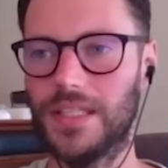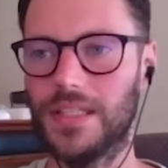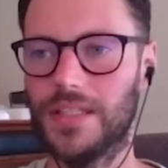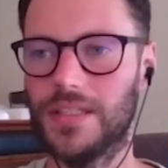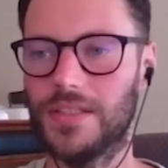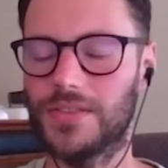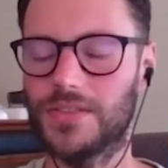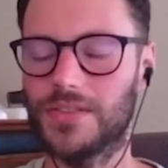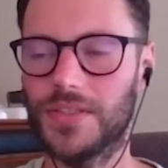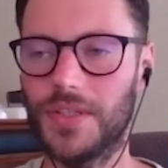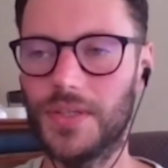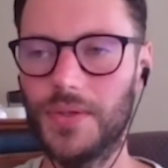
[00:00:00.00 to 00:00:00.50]

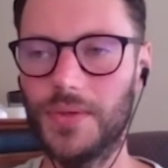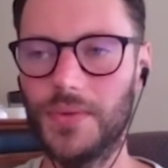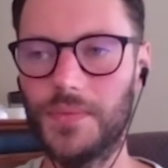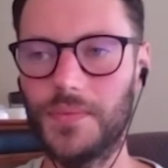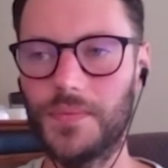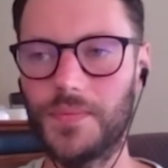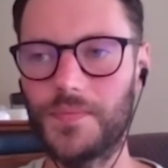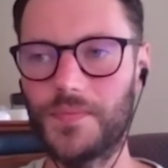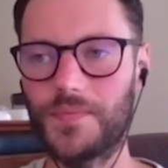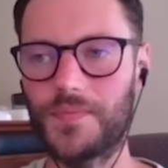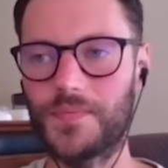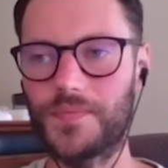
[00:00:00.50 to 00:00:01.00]

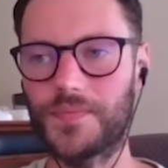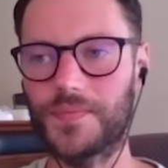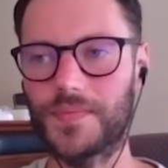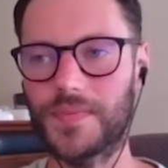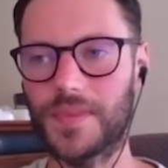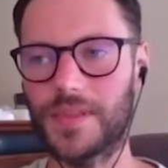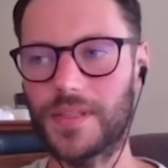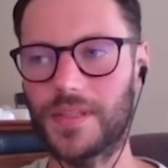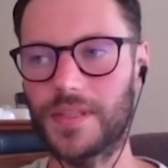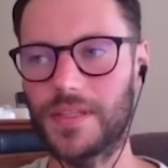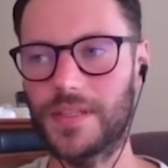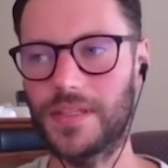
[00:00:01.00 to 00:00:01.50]
So,
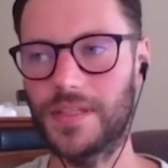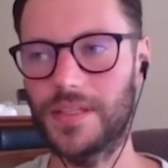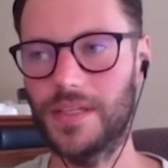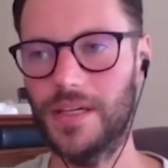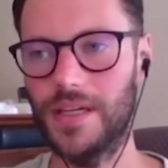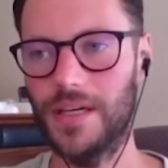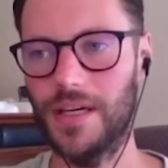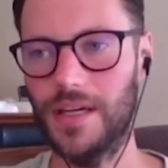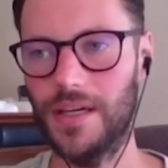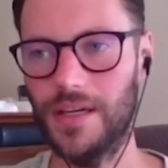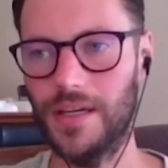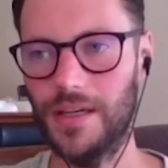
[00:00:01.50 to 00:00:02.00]

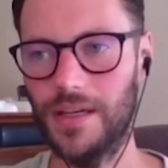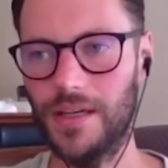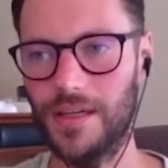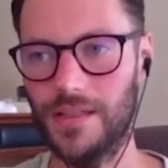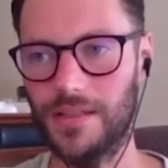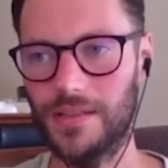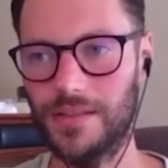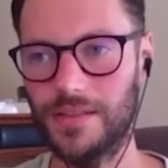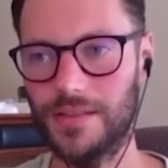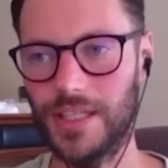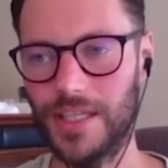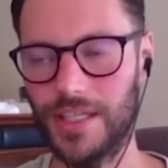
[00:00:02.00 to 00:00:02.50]

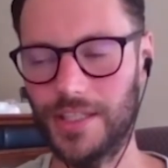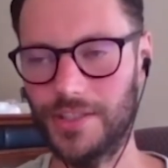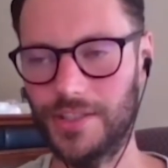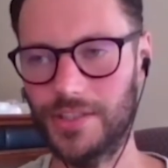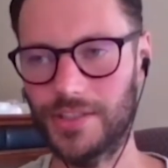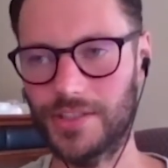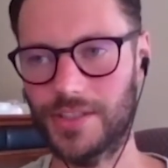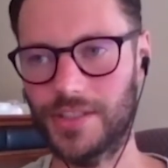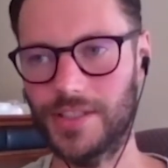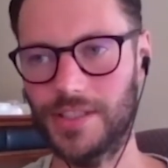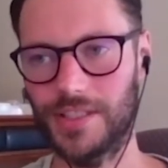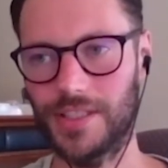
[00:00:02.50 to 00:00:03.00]

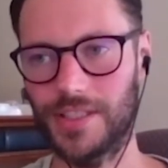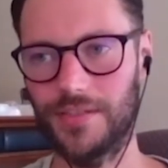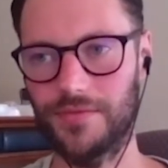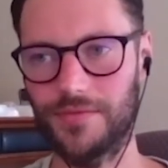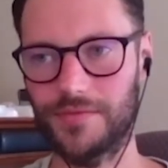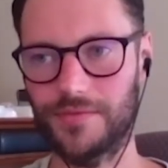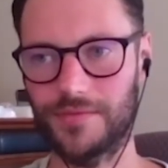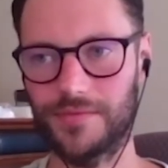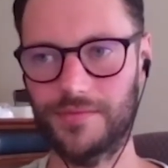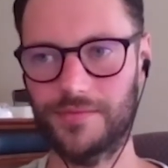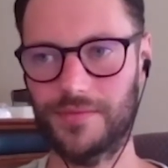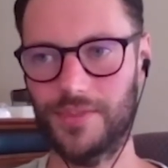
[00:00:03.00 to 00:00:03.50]
just to
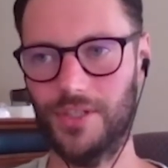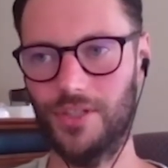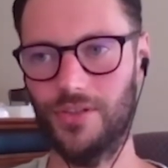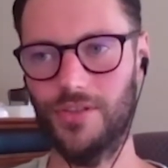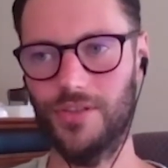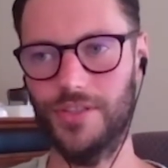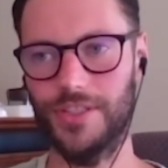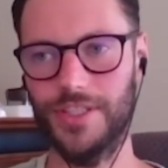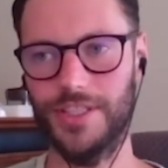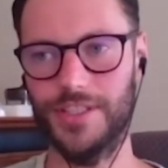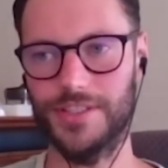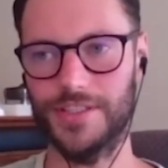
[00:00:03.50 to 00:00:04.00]
give the
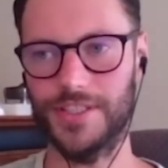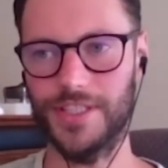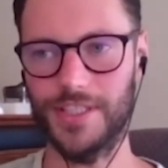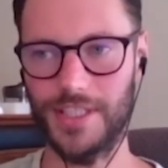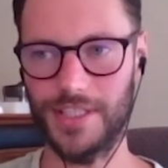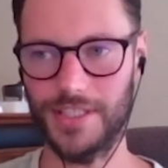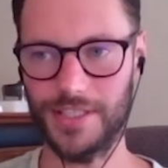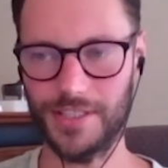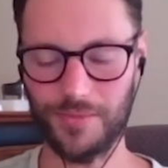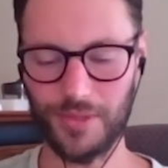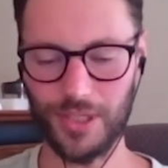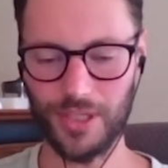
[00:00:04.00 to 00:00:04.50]
audience, I
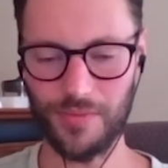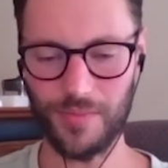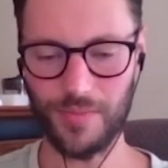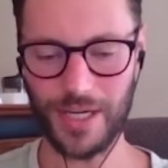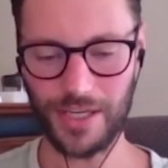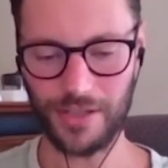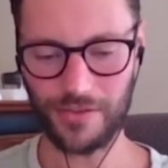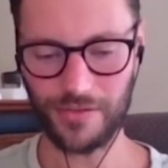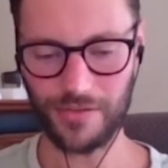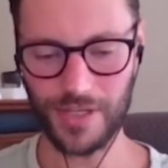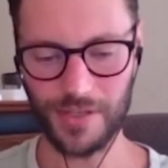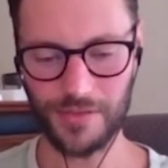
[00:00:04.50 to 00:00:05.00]
guess, a bit of
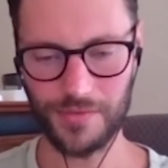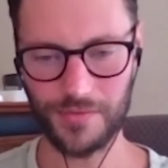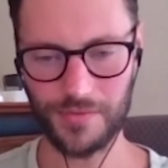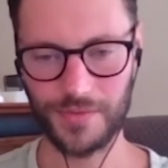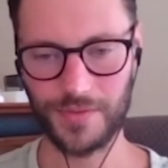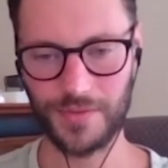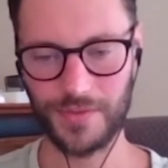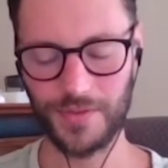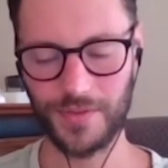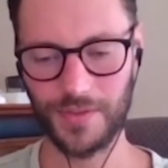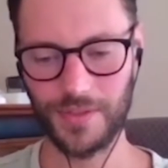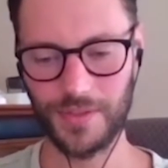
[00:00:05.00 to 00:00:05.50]
background.
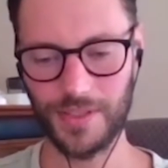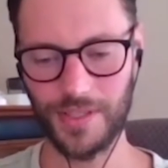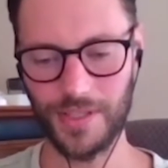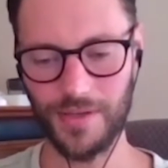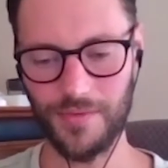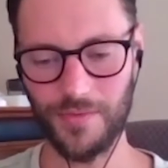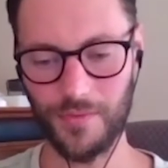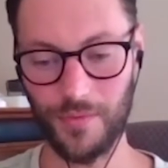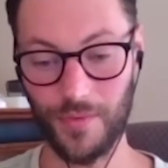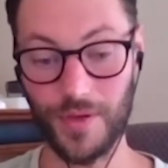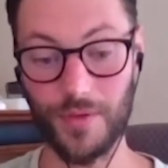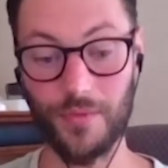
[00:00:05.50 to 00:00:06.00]

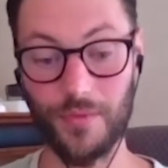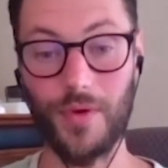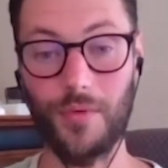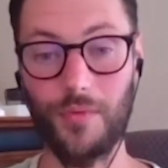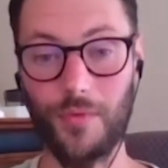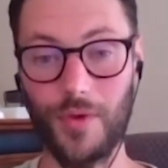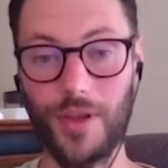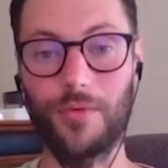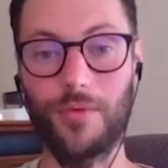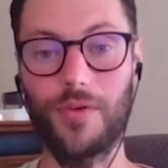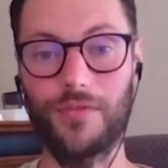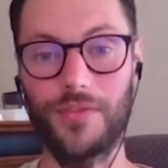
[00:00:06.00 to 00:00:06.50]
When
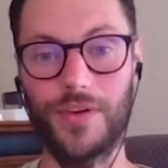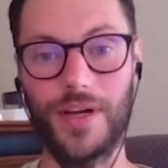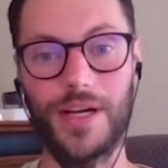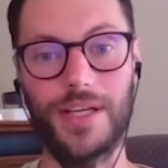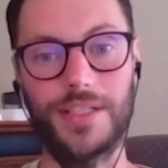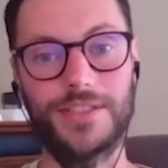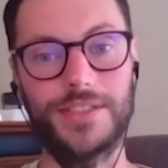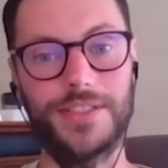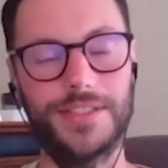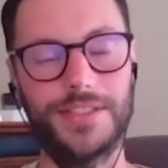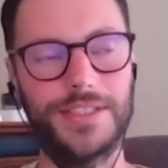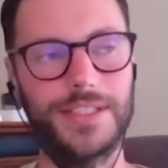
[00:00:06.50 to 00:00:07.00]
we were
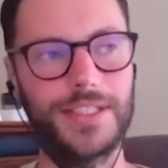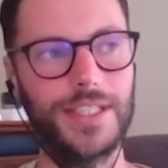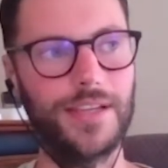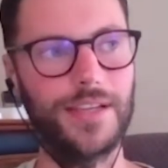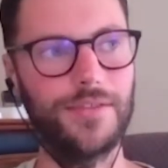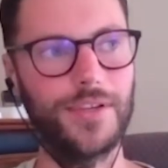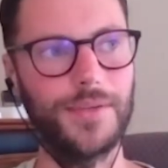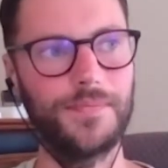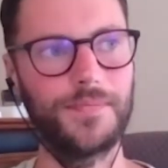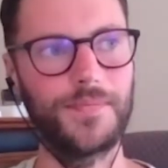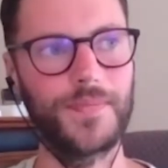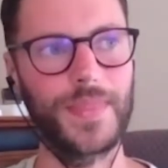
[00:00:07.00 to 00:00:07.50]
fasting
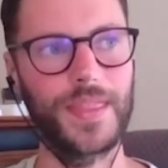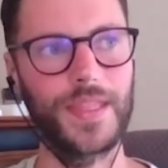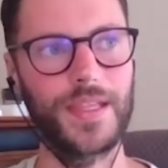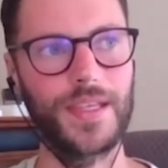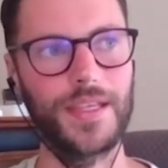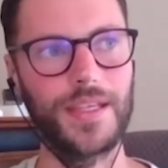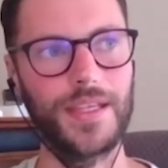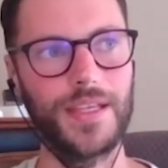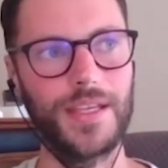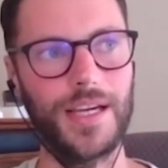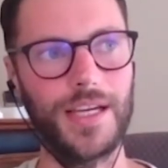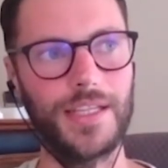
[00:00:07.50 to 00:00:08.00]
together,
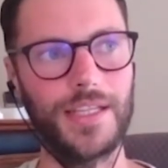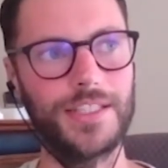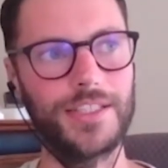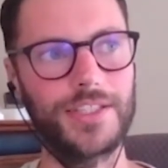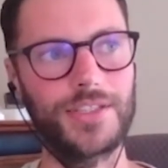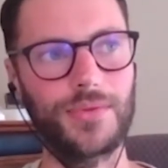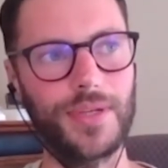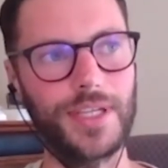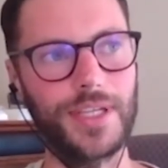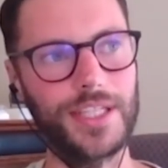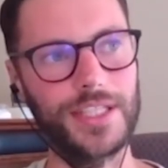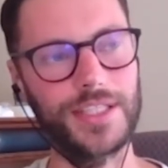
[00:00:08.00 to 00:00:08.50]
I did
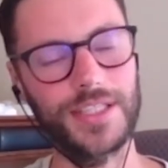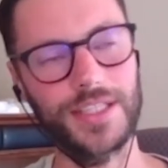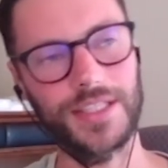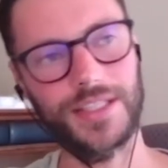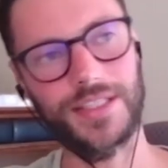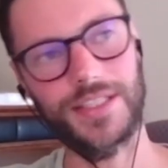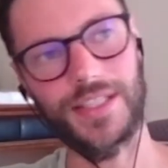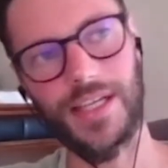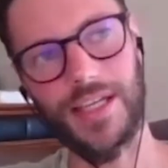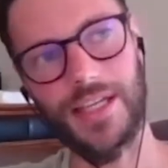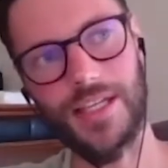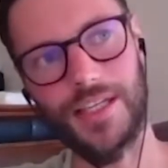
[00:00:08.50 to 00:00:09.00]

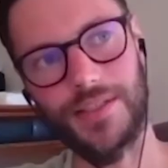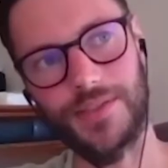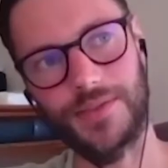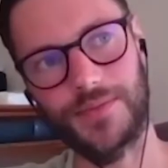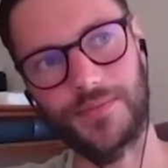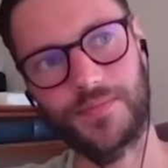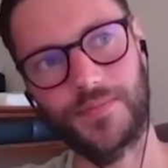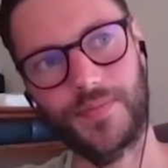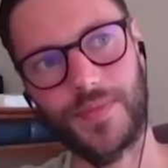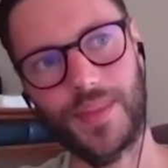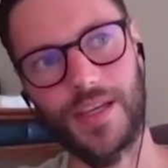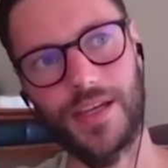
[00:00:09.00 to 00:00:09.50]
26
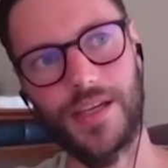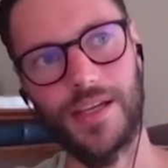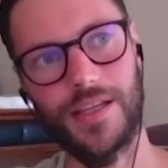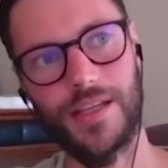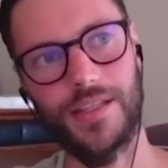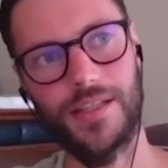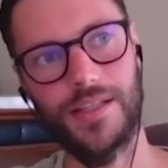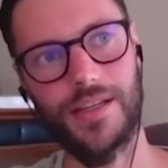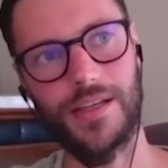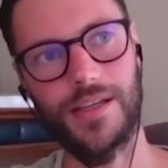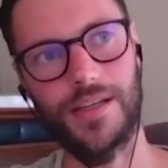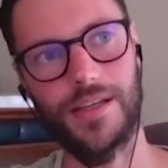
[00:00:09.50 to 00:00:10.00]
days,
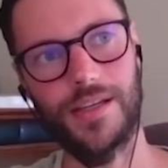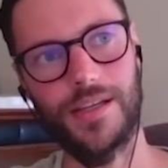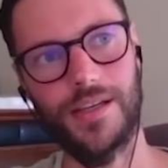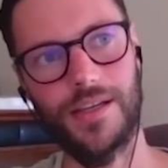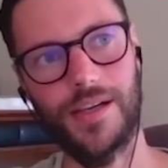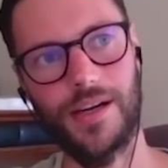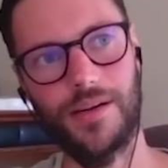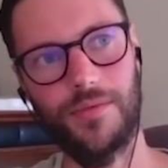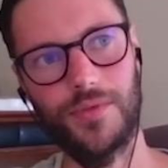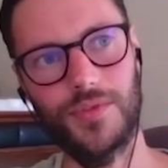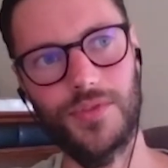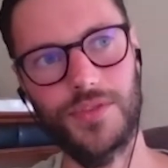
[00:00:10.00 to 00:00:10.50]
and
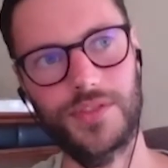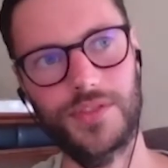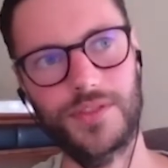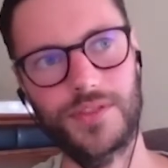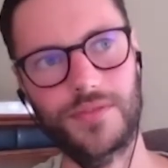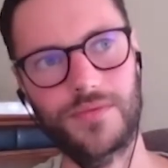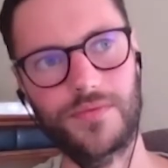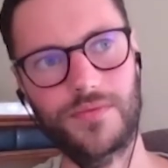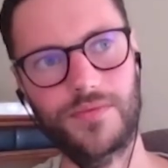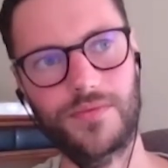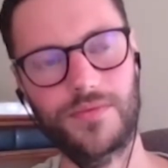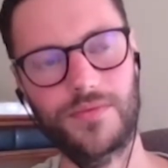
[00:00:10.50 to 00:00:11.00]
I
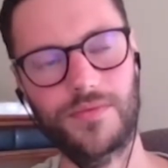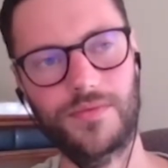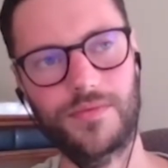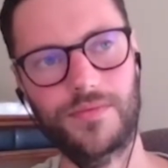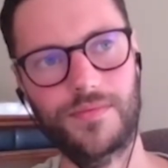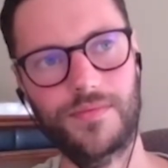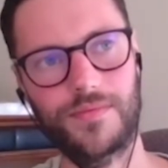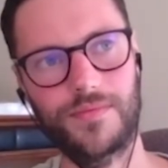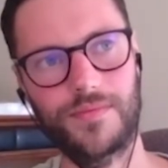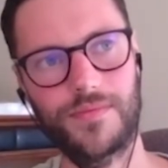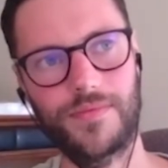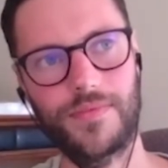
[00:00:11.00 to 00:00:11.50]
was
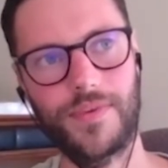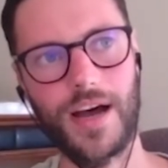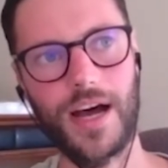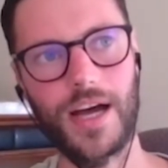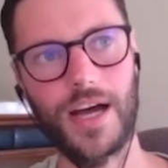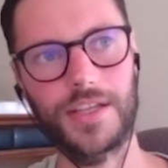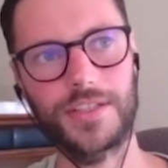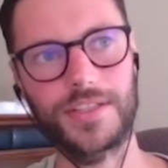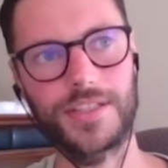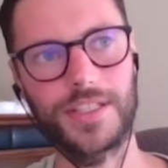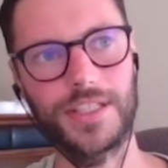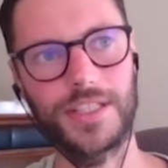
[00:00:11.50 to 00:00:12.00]

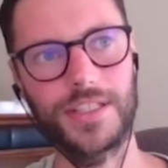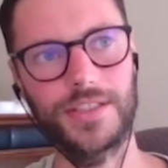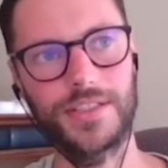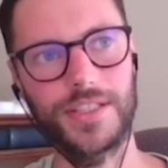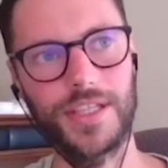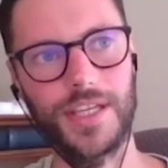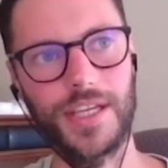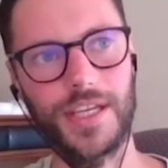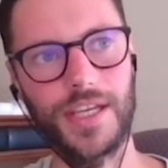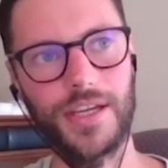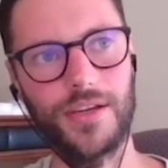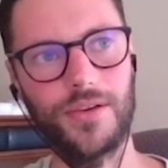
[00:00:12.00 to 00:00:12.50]
fasting
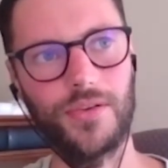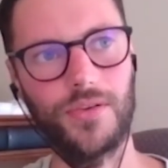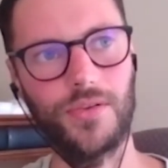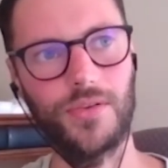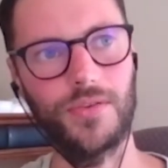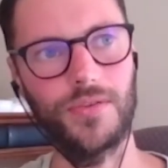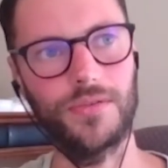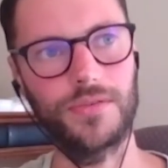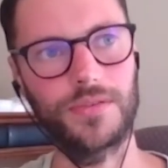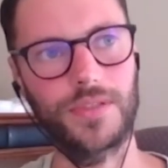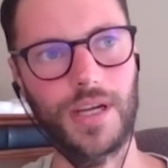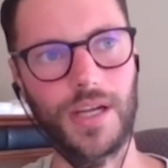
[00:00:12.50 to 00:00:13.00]
to
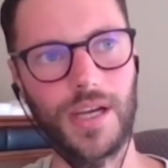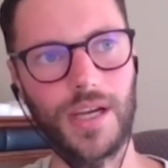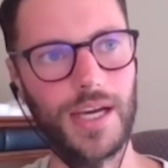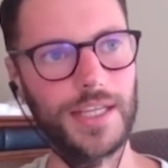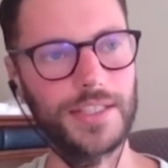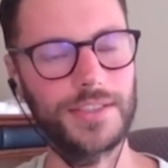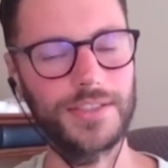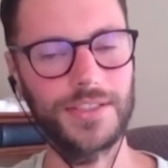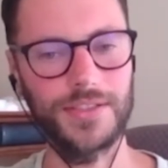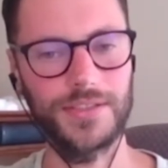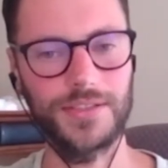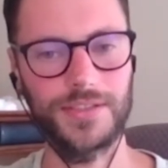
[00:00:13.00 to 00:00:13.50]
heal
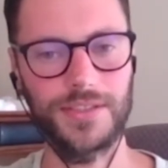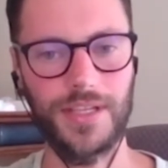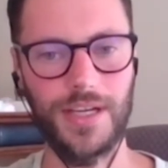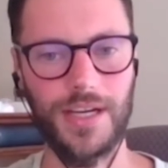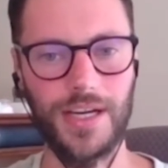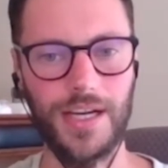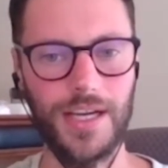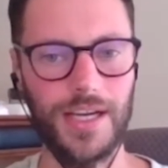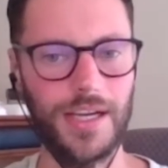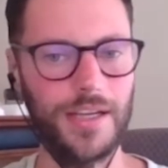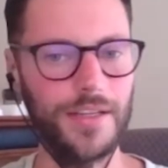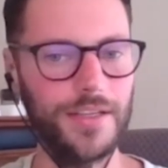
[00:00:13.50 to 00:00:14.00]
colitis that
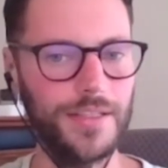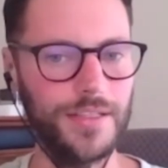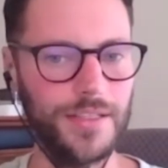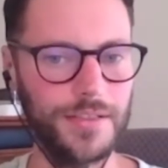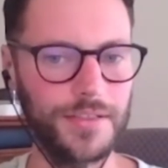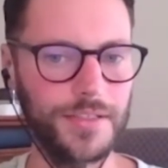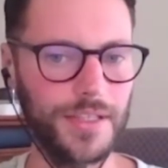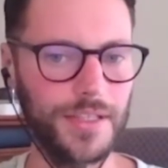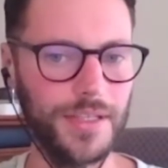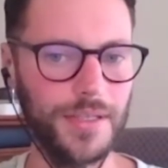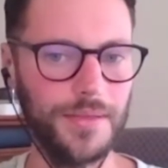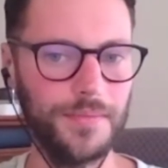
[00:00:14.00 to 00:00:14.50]
I had at the
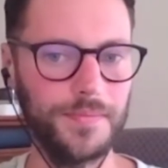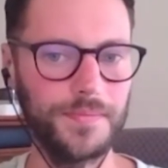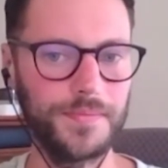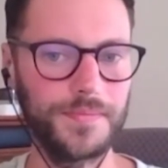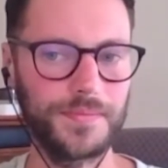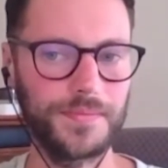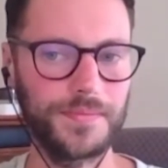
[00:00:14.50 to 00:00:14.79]
time.